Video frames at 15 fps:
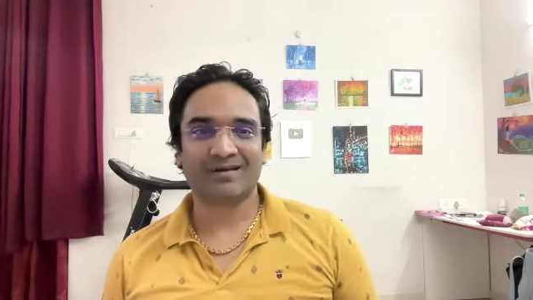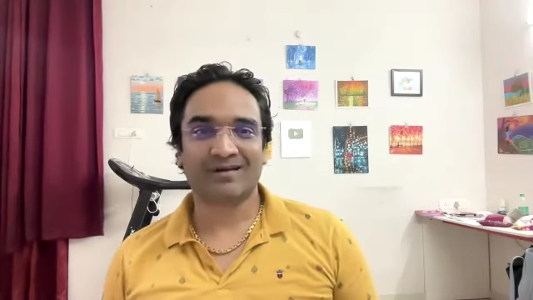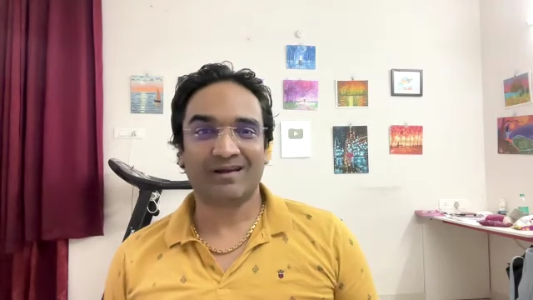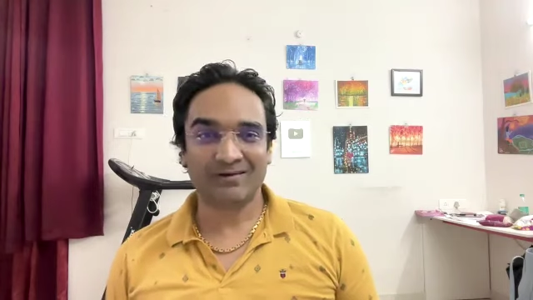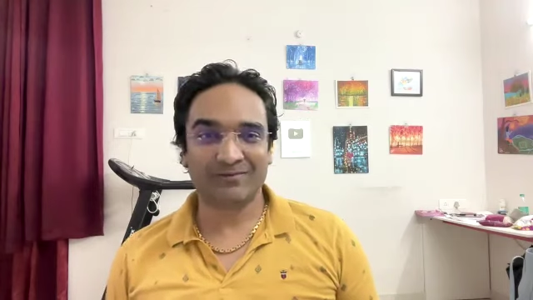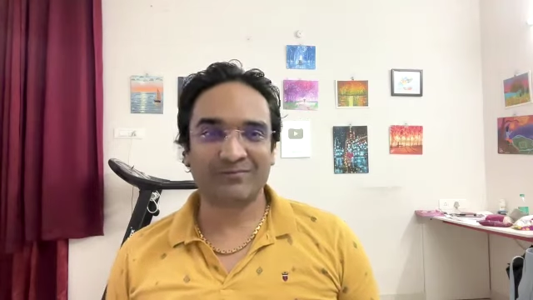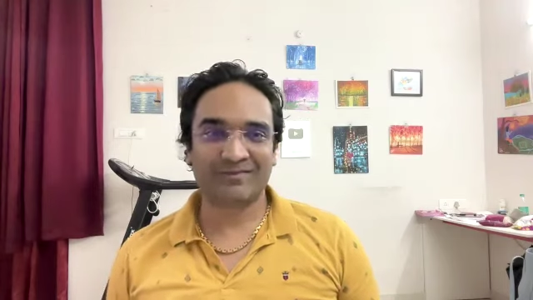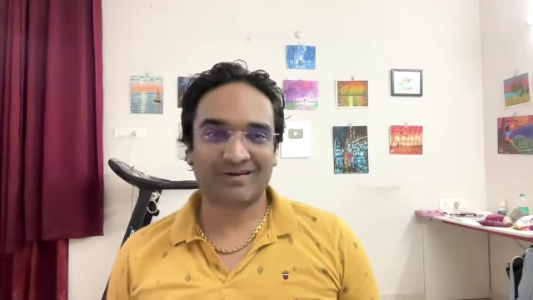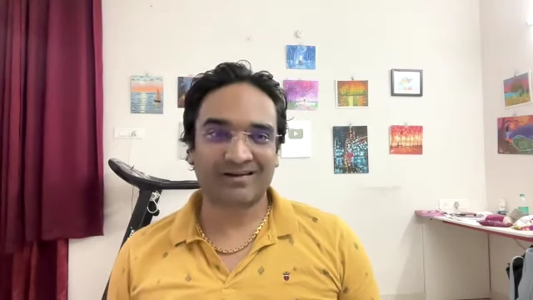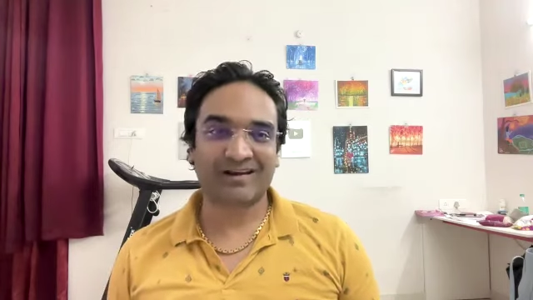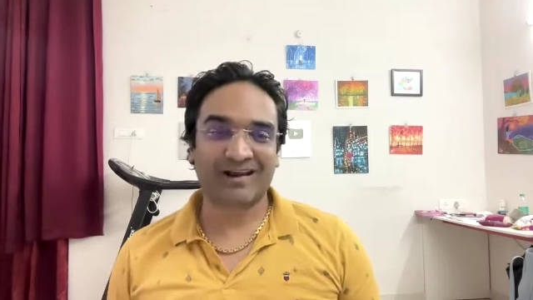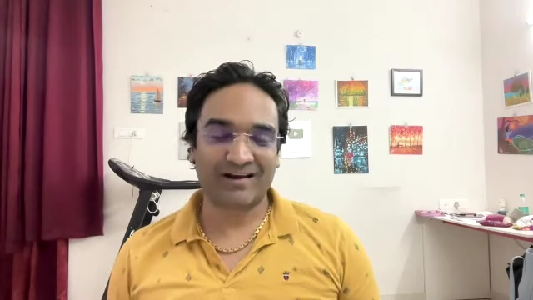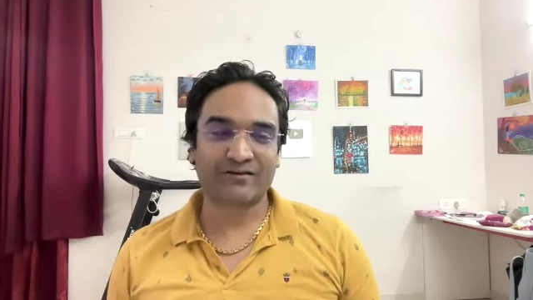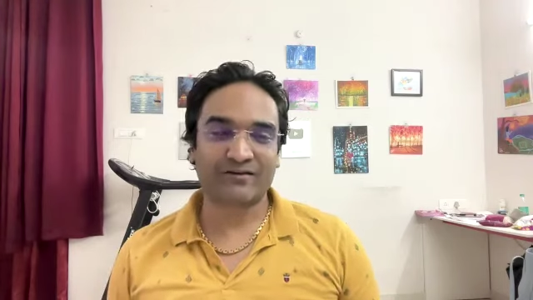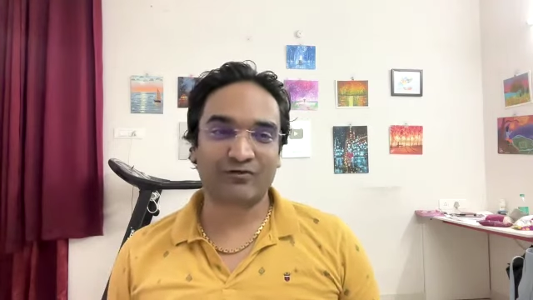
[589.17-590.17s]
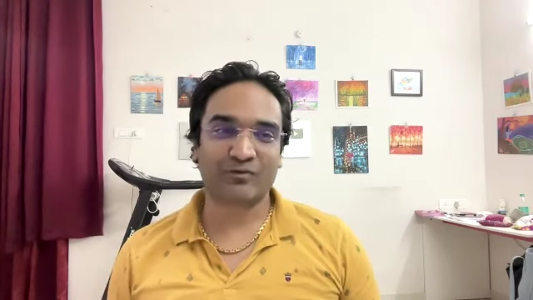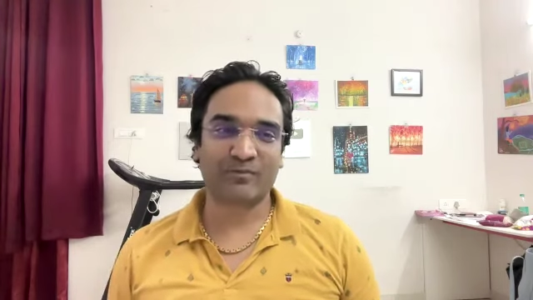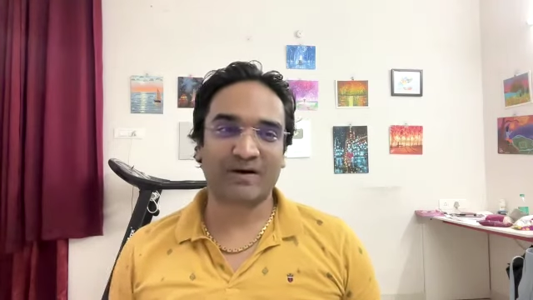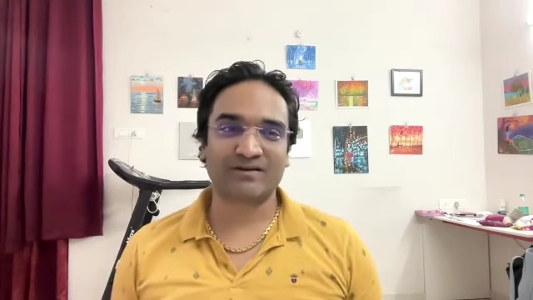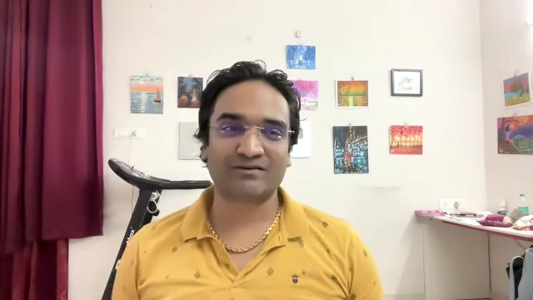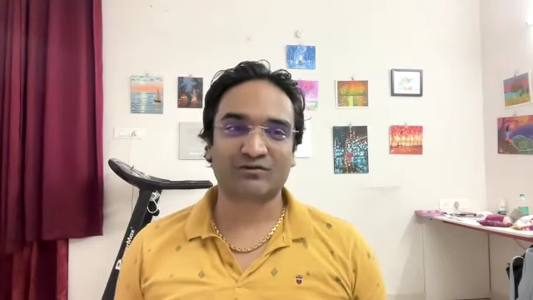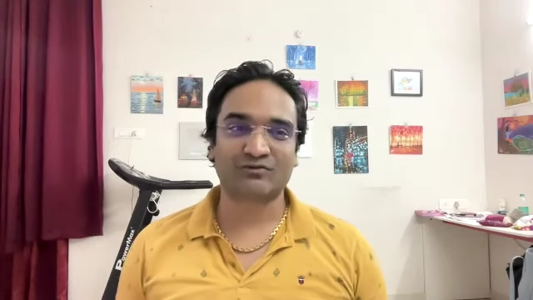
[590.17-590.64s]
in client for
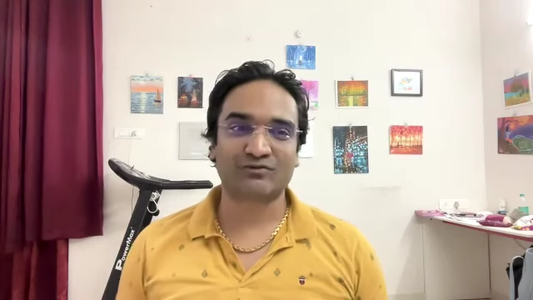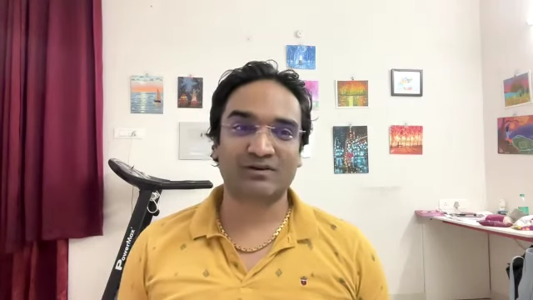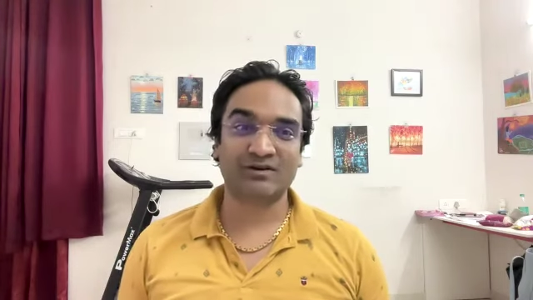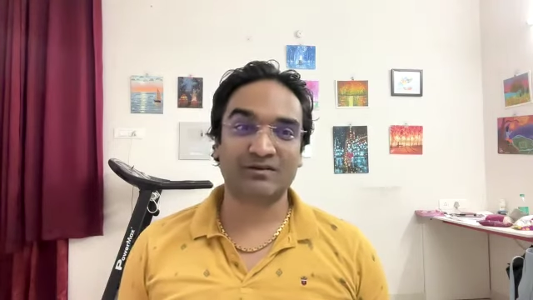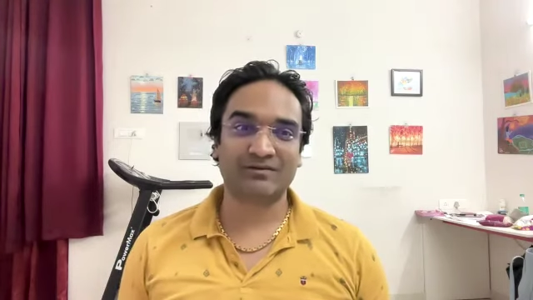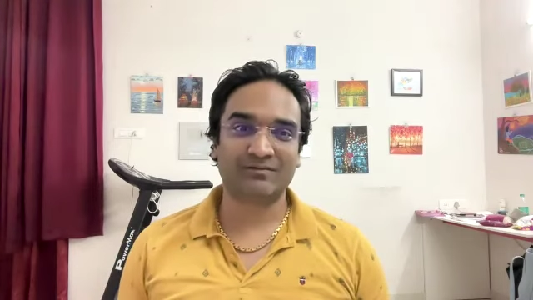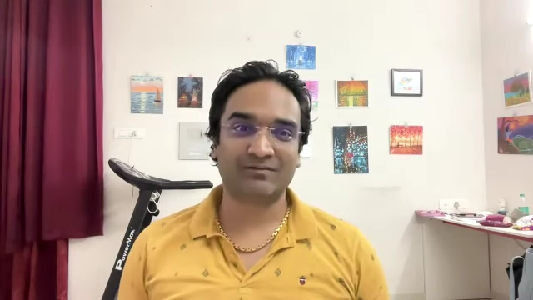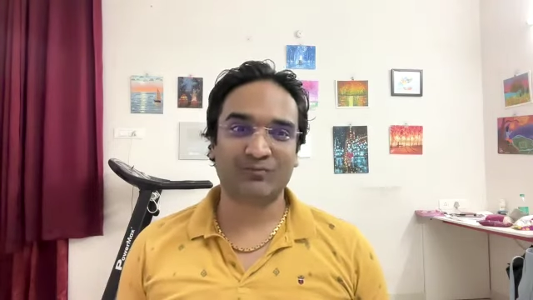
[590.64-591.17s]
marriage counseling,